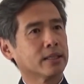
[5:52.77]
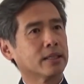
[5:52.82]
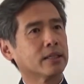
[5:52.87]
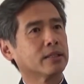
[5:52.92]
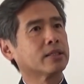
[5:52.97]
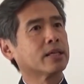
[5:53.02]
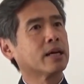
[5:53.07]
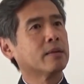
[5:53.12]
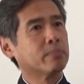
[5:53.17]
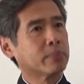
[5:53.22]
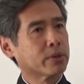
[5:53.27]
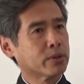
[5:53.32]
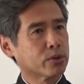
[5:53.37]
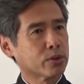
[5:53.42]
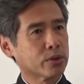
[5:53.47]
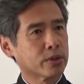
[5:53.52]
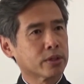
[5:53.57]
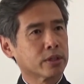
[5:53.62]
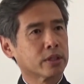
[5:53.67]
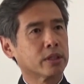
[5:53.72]
the
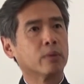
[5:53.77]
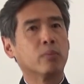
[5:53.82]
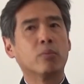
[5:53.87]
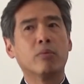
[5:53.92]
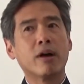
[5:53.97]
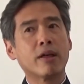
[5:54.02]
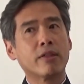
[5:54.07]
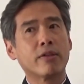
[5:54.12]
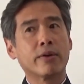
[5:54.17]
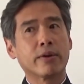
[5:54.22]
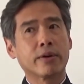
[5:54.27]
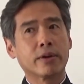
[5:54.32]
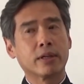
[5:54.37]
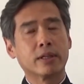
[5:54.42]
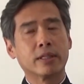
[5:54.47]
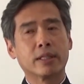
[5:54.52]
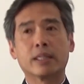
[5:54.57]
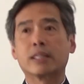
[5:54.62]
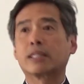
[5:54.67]
temperature, the weather, the